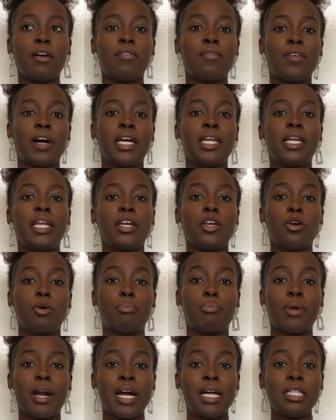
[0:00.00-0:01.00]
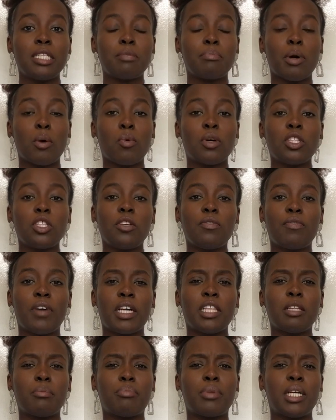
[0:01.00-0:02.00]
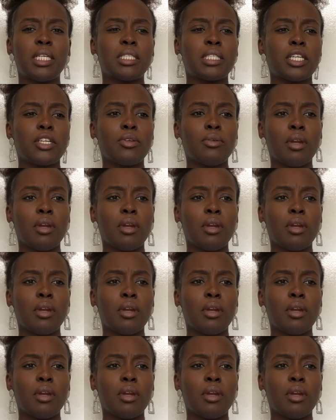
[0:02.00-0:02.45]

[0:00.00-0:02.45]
finding your brands, but once you find the brands that you